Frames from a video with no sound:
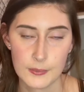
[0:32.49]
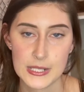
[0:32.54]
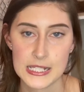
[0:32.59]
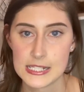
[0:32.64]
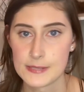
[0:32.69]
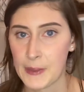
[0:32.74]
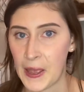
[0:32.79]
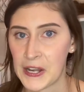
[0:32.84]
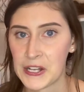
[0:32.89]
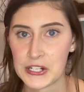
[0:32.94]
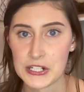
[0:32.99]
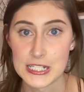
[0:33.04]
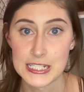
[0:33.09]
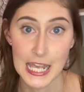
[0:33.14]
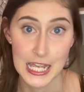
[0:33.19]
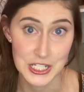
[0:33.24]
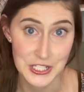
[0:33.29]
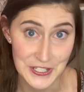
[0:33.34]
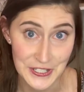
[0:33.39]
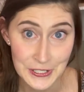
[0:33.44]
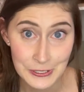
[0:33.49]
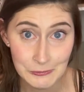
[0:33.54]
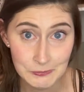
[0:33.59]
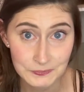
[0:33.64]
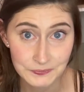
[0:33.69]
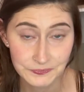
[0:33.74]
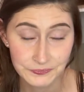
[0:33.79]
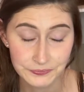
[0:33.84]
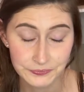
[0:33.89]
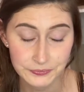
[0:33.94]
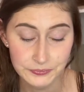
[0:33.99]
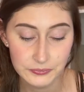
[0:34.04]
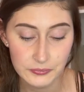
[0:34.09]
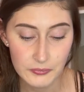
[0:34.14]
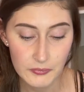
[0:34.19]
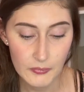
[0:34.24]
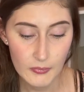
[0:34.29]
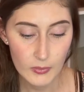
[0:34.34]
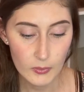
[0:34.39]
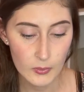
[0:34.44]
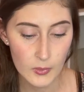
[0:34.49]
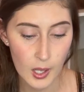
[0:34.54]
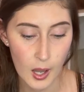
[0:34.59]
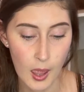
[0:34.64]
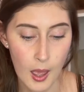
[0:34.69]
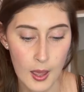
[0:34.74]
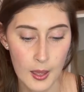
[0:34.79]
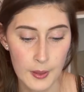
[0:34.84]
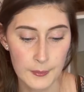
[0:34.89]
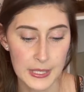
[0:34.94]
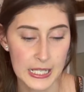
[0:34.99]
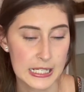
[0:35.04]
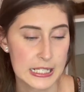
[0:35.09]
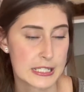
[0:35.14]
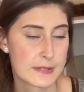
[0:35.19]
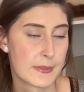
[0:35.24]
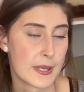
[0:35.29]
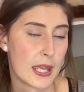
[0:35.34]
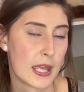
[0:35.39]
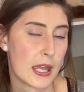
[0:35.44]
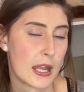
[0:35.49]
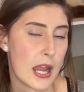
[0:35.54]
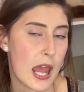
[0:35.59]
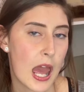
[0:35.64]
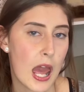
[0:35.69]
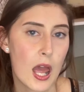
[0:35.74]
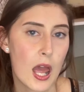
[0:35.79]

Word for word: inspired tattoo. Um, it has been